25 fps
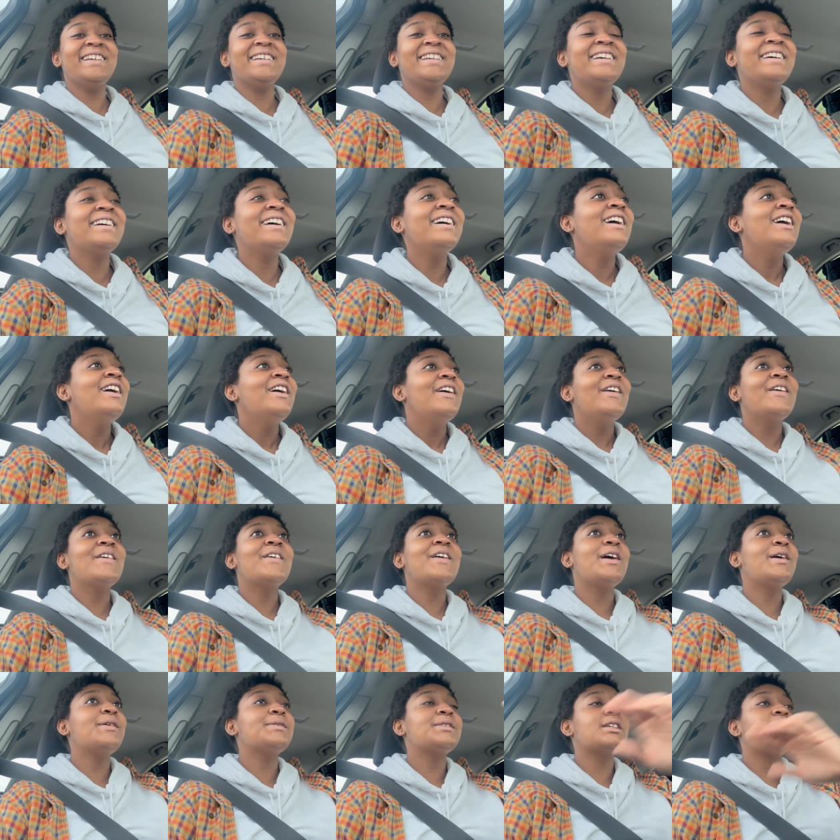Okay, I'm
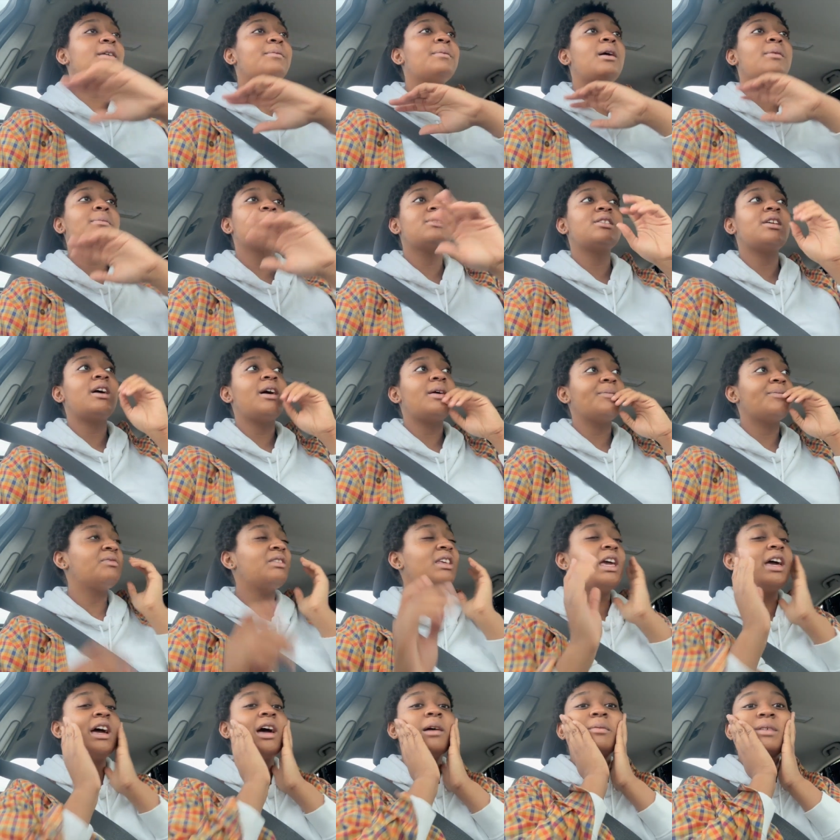gonna stop.
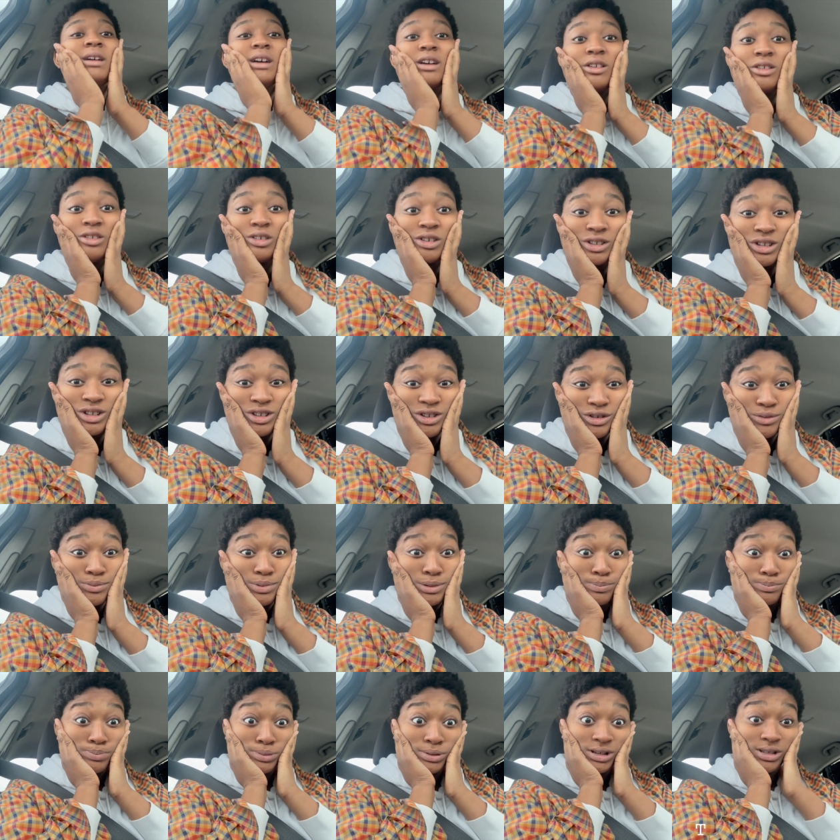Yeah, I'm kind of looking a little
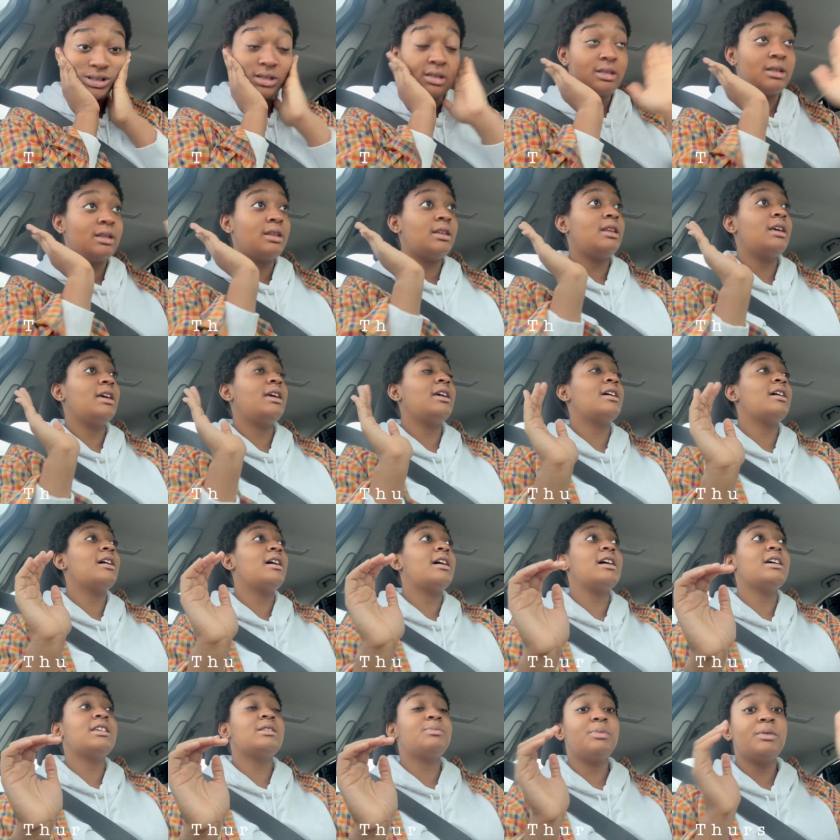bit busted today,
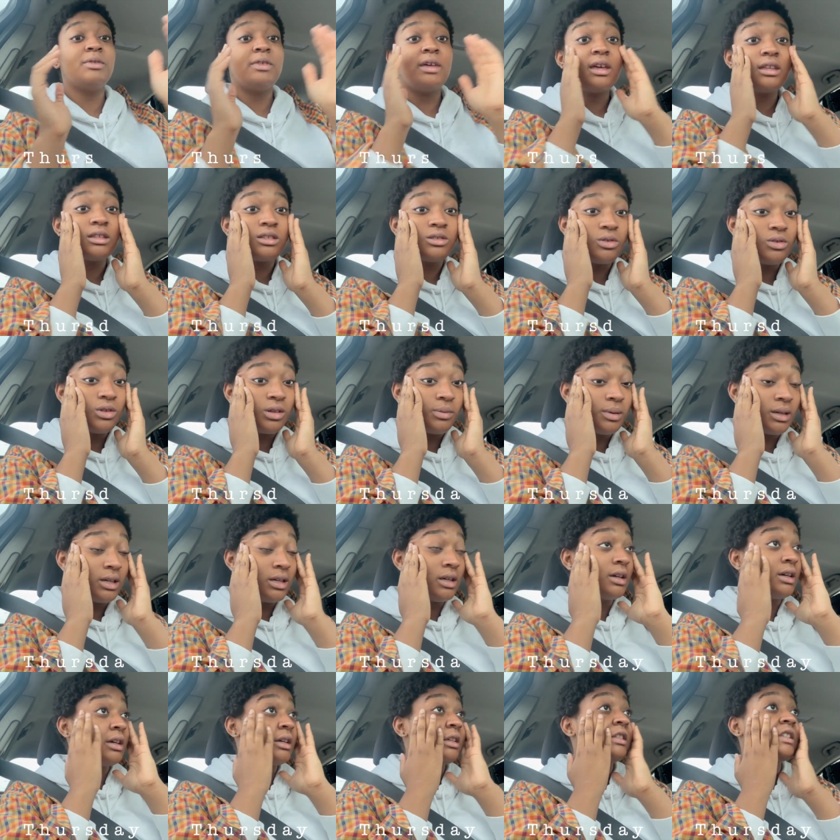guys, but that's only
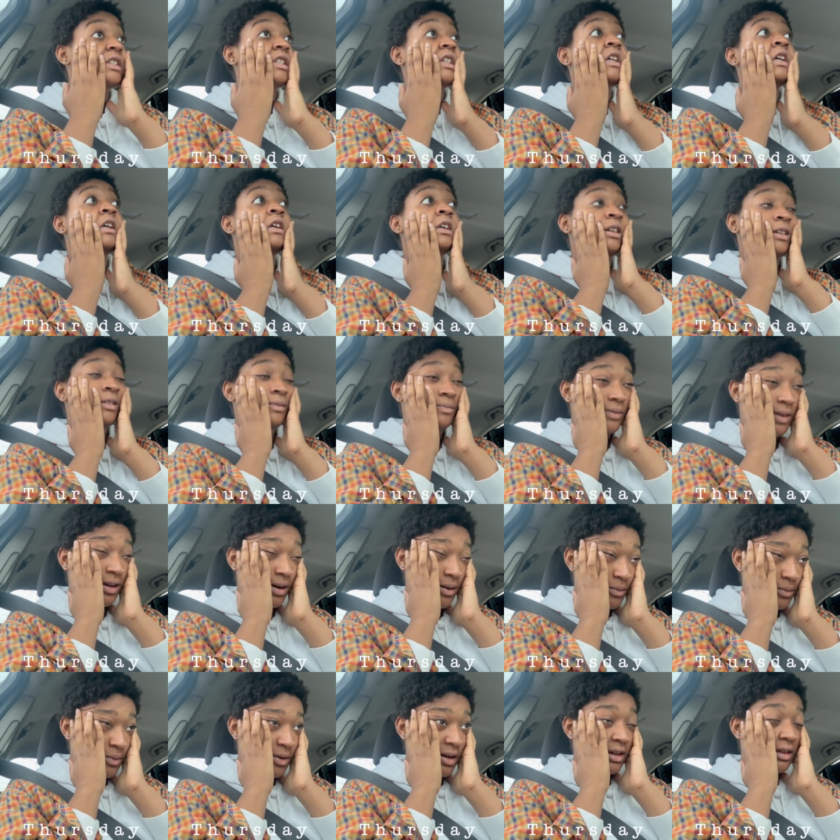because
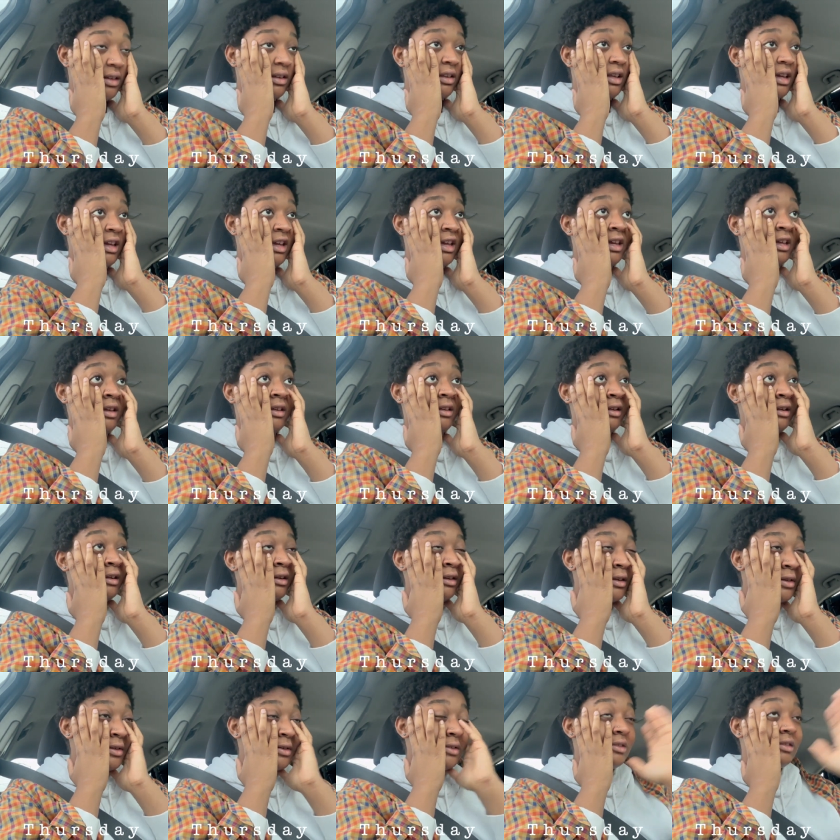I'm running late.
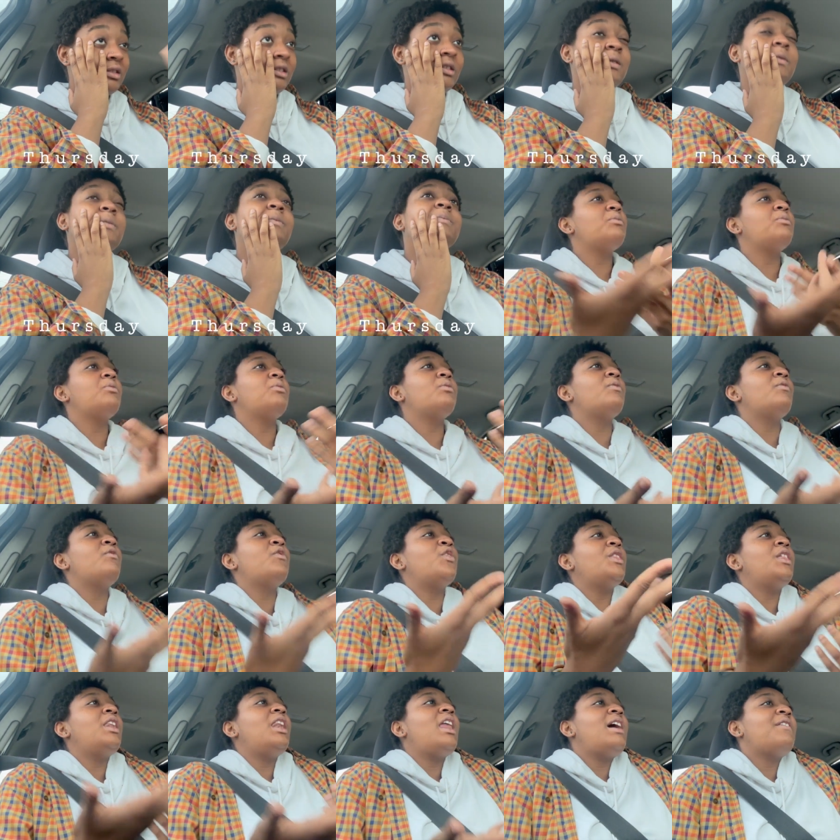Literally.
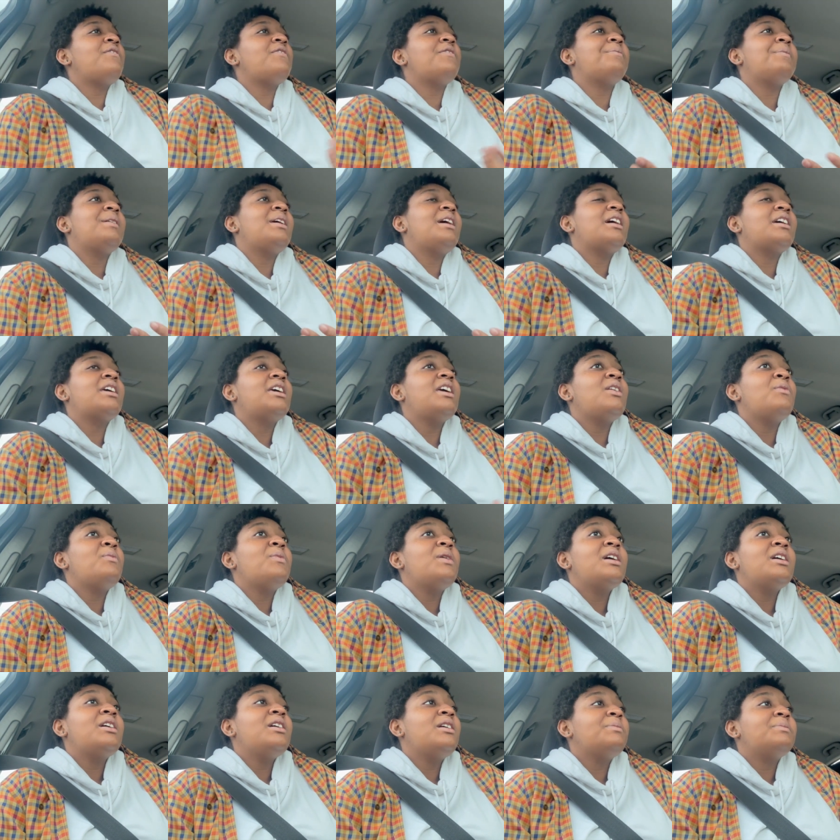For the life of me, I can't
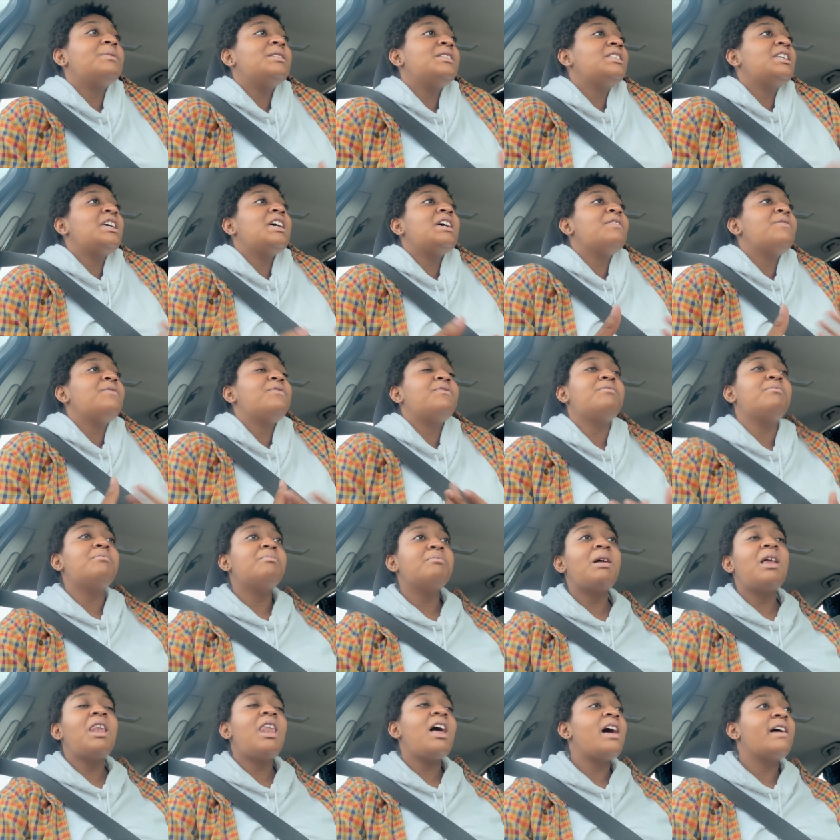wake up to save
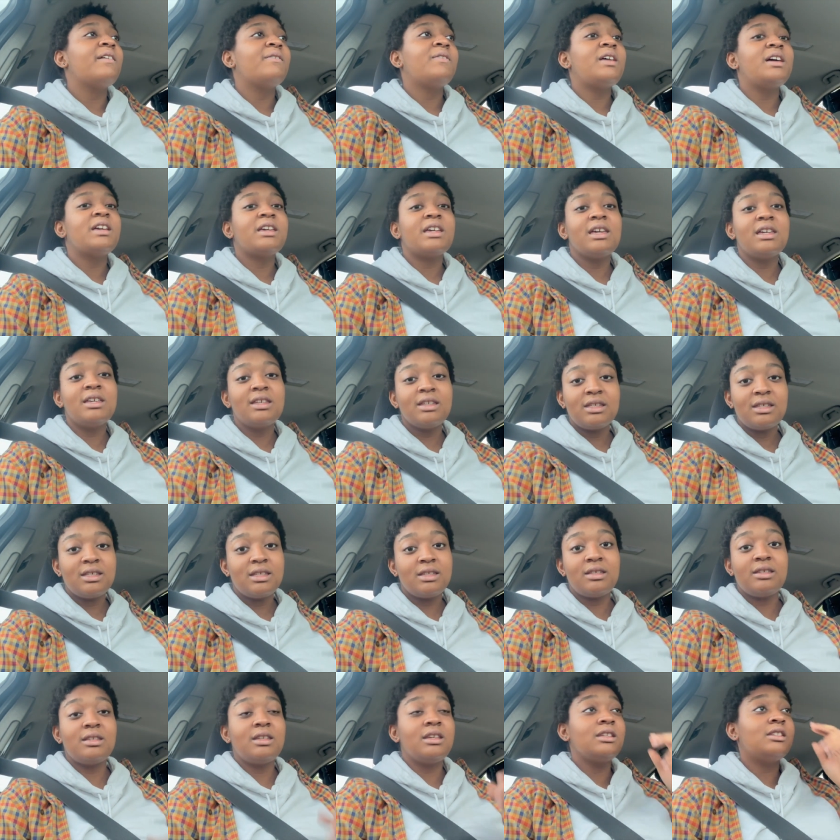my life. Like,
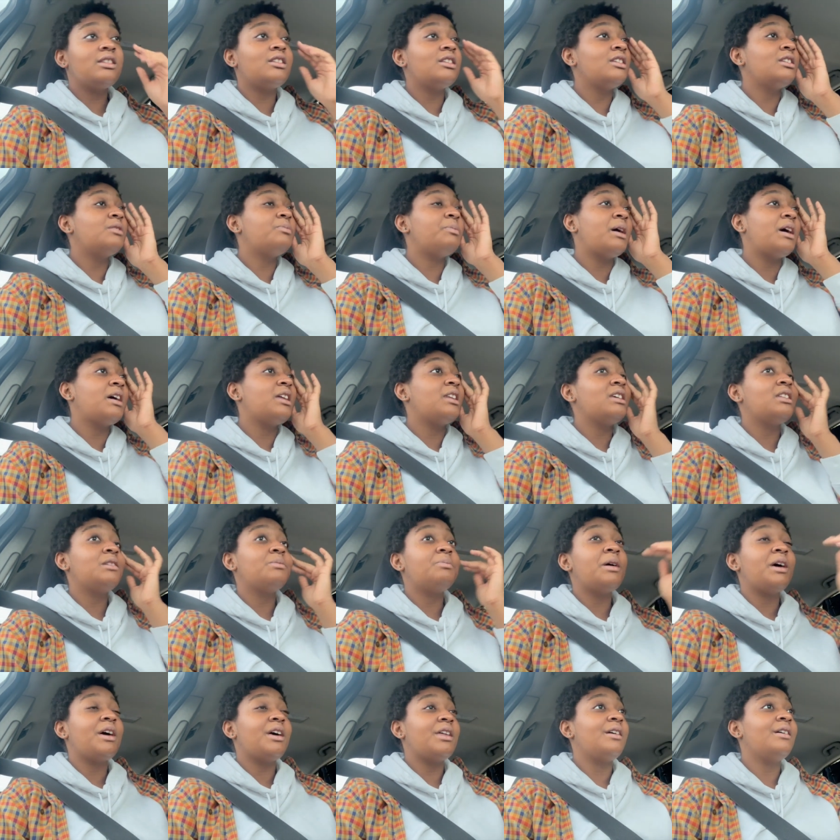it's bad. It's
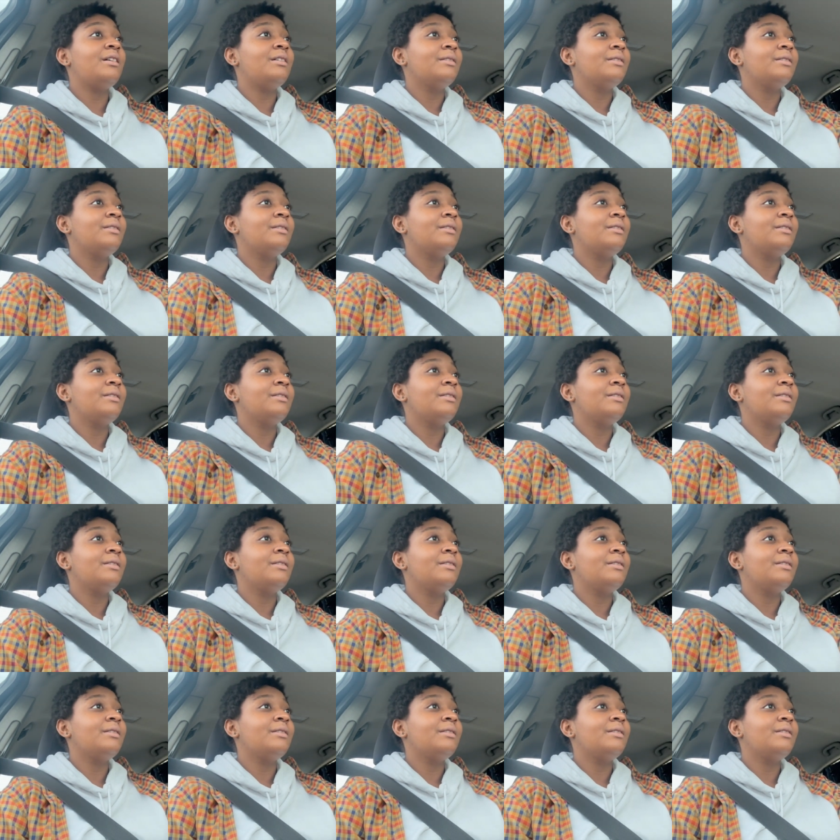bad.